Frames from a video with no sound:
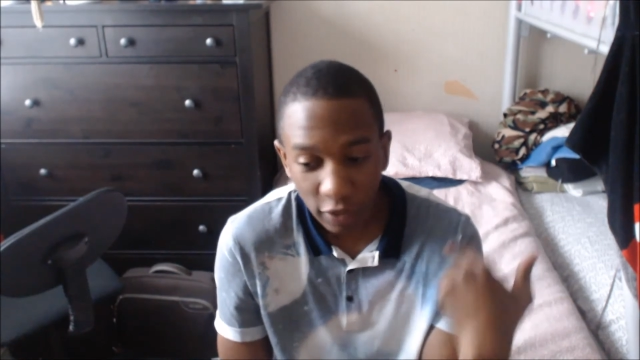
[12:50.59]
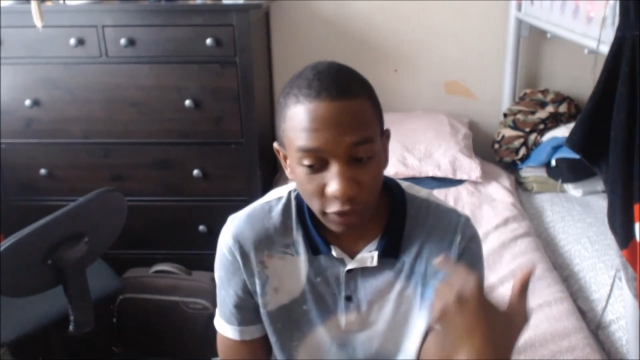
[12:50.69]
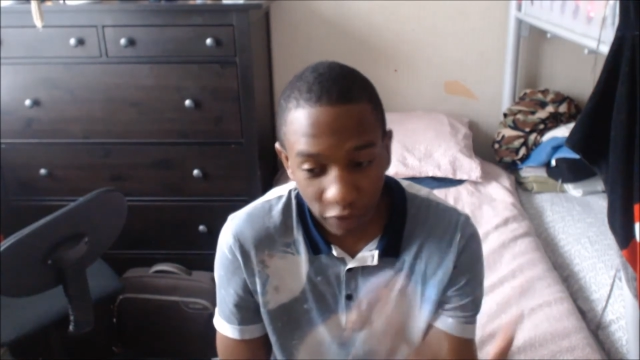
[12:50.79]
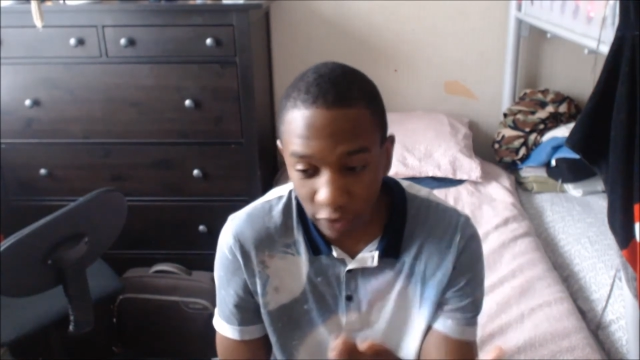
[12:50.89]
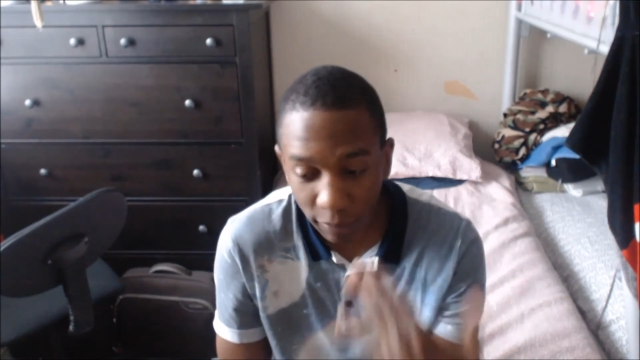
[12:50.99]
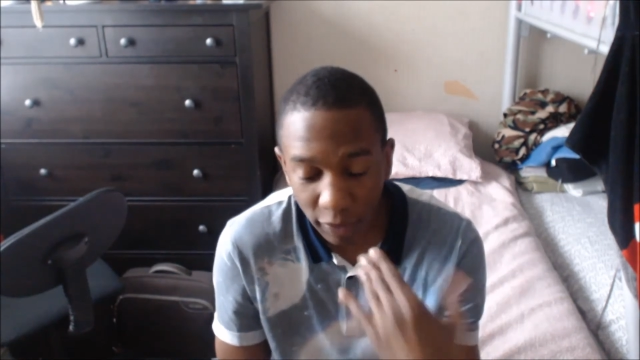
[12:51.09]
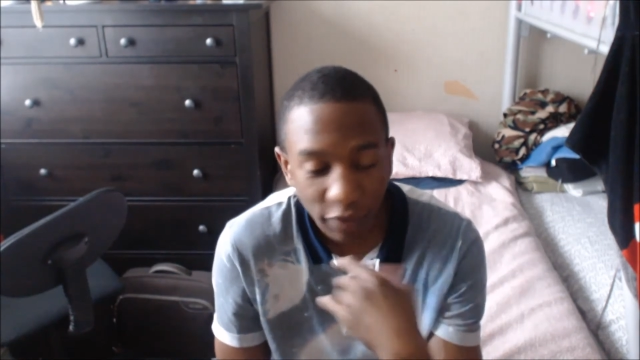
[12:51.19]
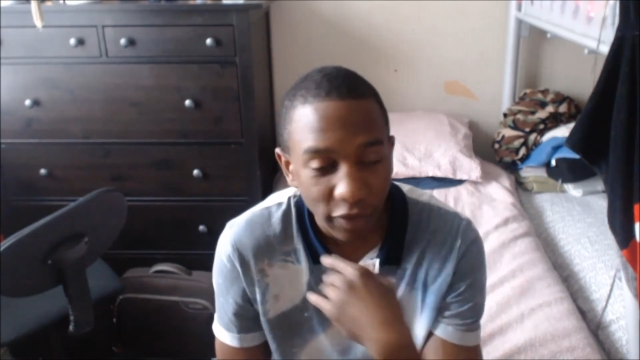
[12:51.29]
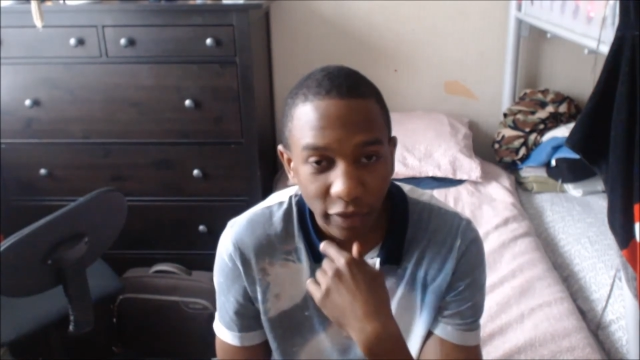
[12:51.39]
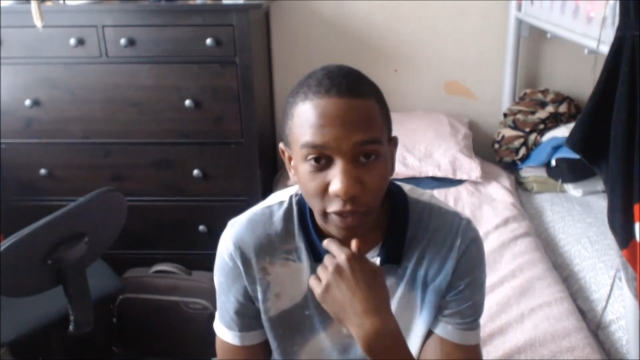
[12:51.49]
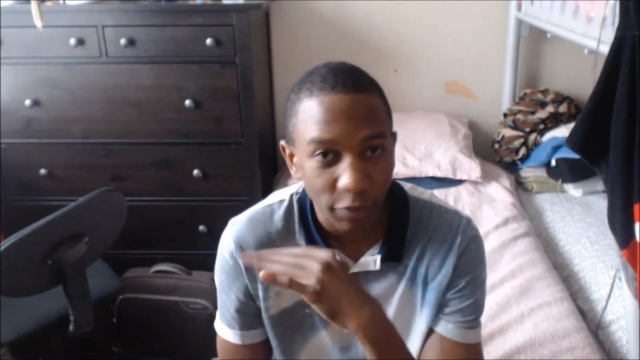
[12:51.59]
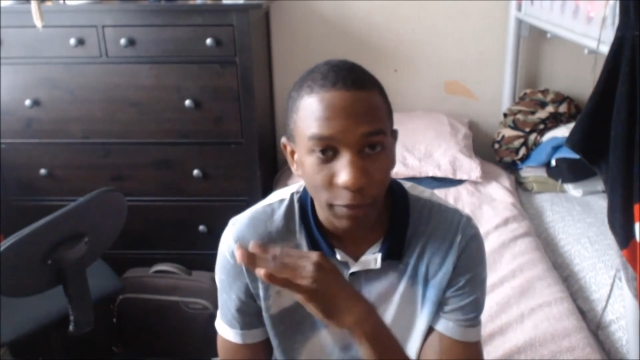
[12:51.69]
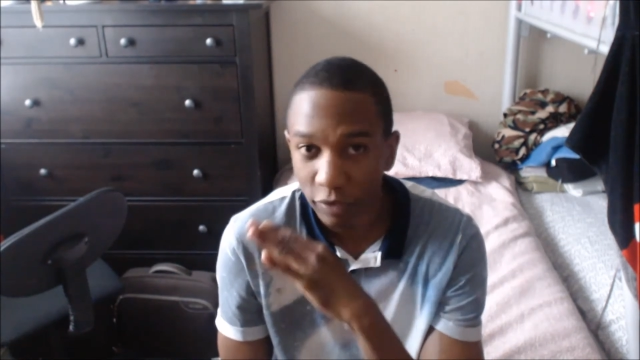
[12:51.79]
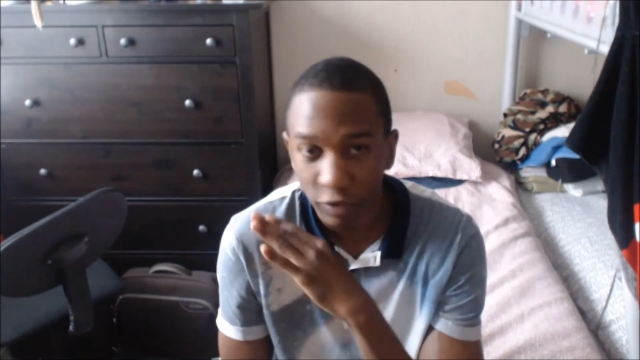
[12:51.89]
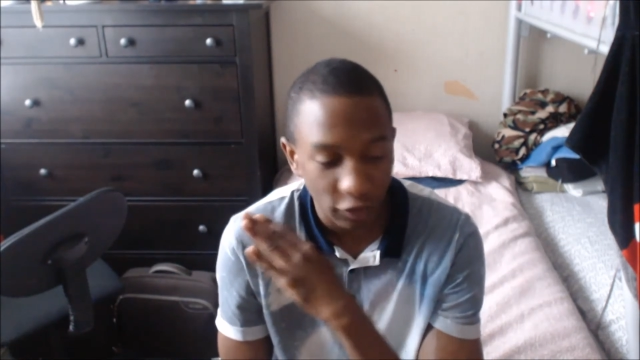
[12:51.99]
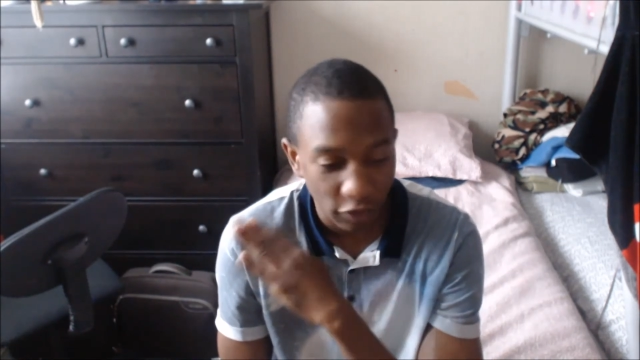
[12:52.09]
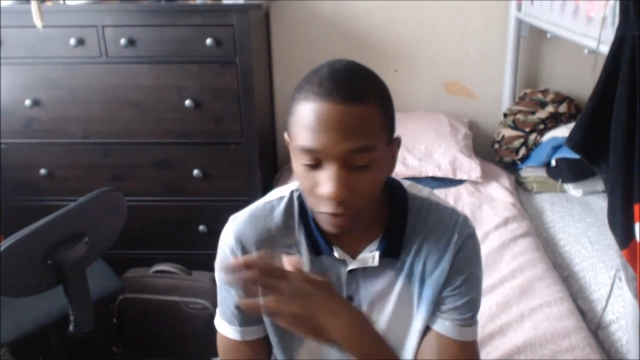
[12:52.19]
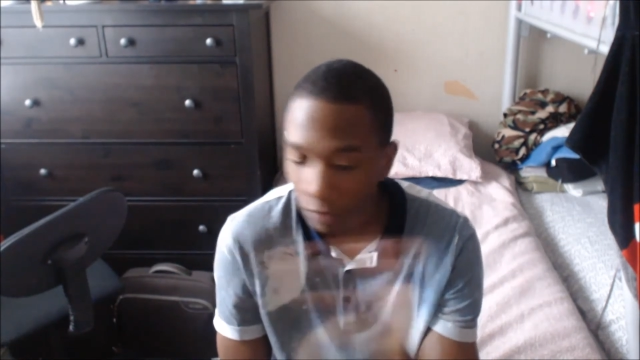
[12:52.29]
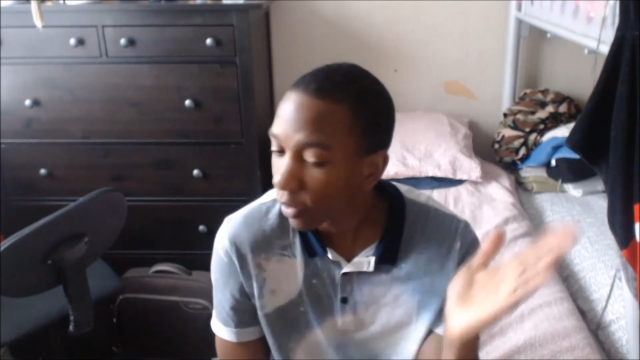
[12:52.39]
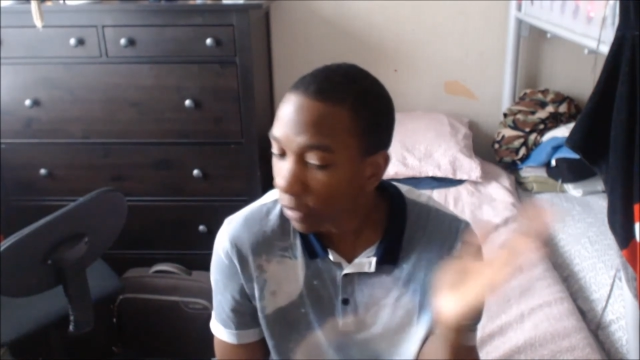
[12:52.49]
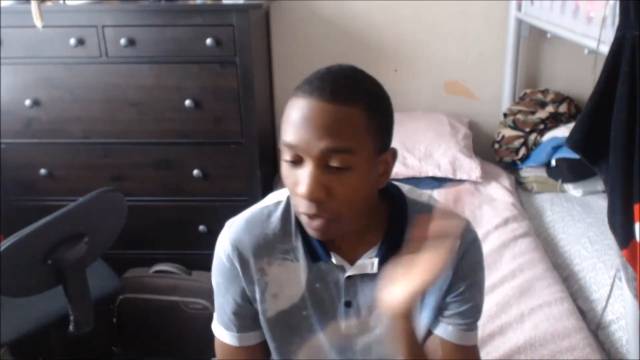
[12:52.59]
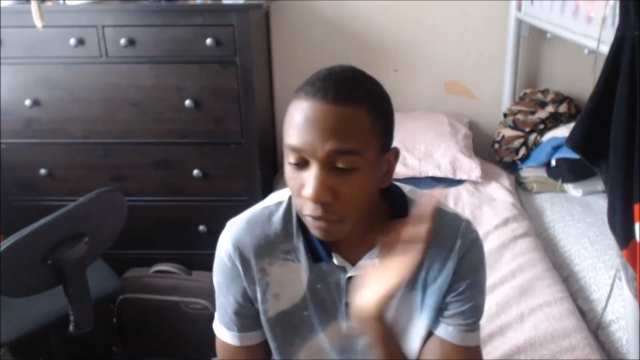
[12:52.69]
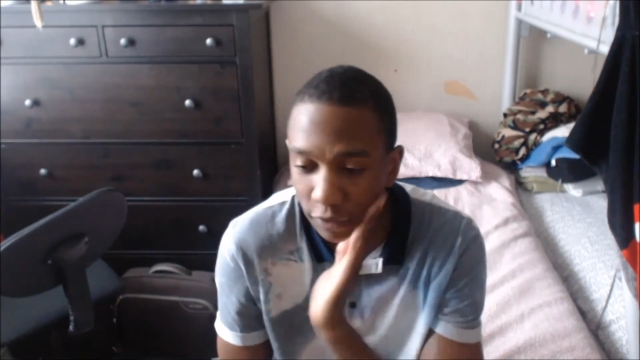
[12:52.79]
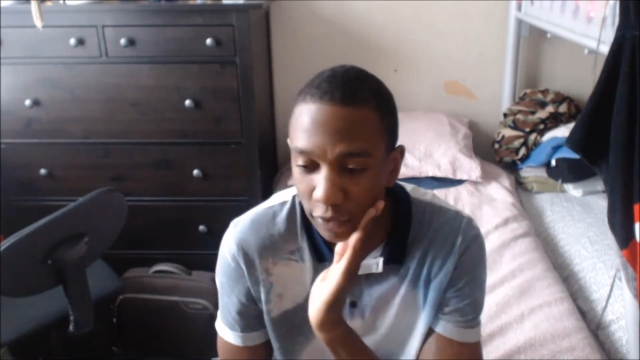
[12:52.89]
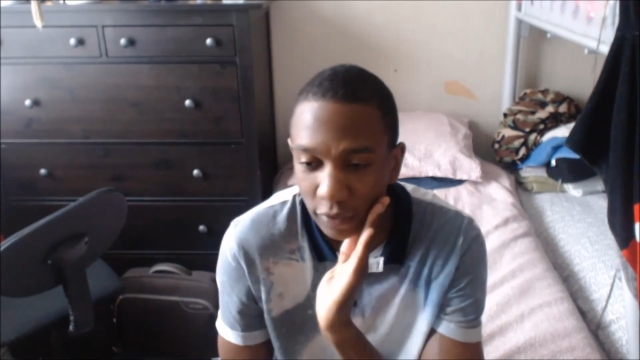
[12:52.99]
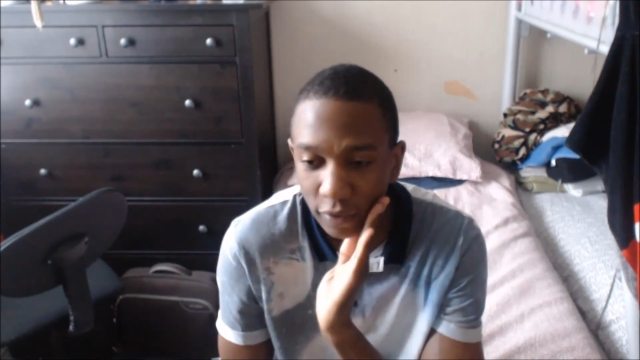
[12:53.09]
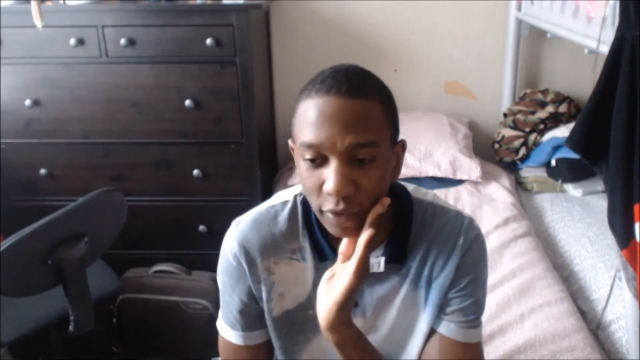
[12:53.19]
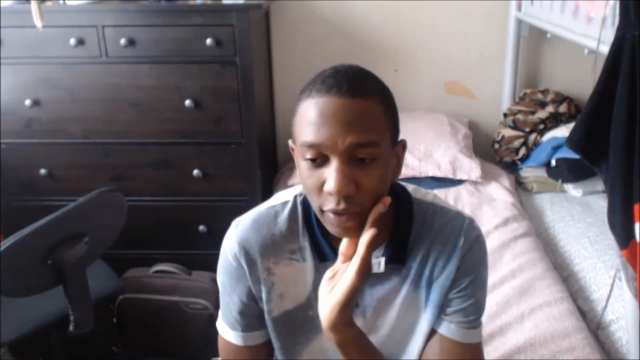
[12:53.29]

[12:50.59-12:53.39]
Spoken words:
Send them another text message. Nothing.